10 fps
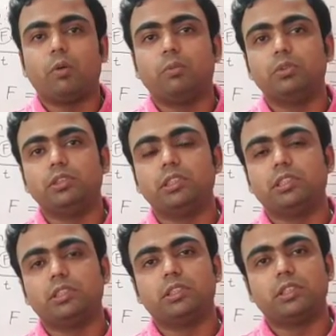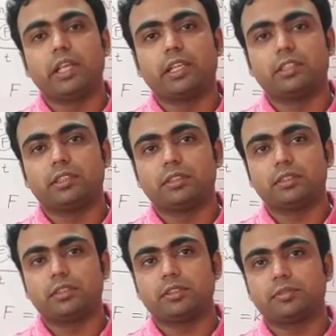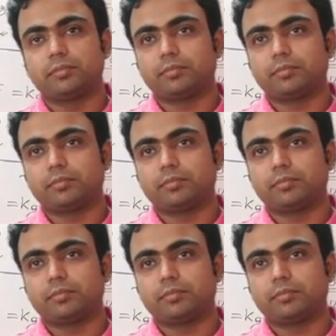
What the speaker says: opposite reactions.